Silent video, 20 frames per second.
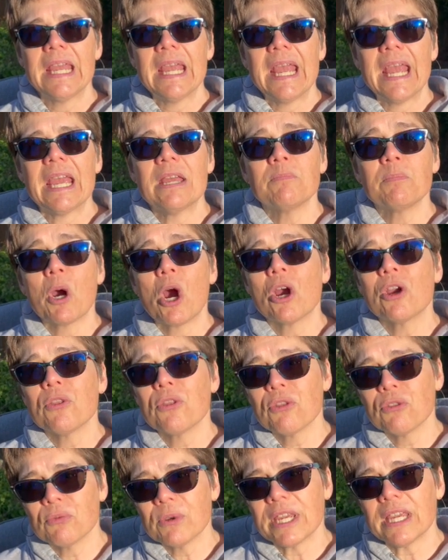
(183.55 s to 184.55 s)
In part
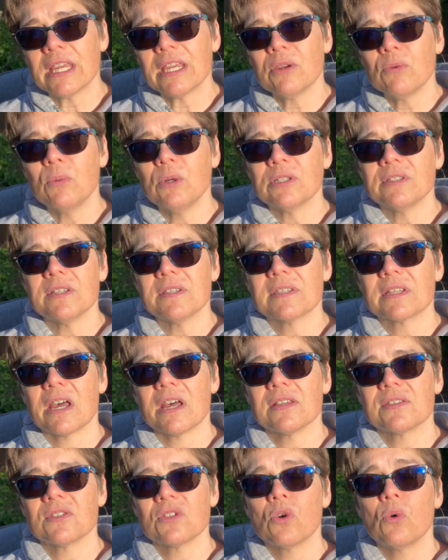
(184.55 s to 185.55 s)
3, we'll
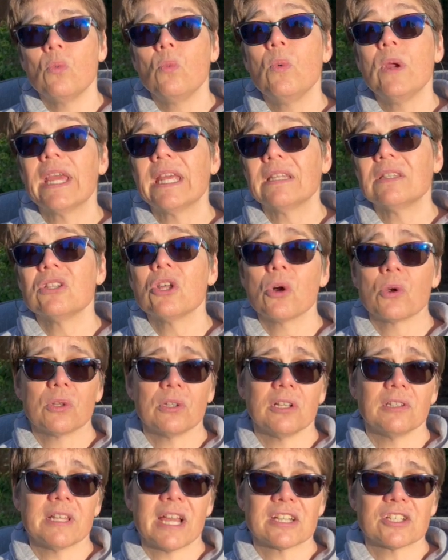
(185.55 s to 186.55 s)
discuss when
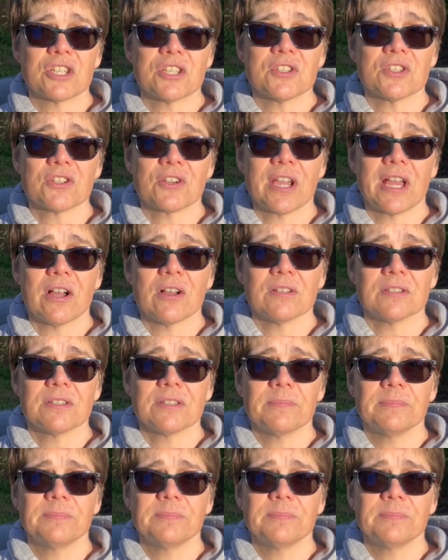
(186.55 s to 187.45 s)
local elections are held.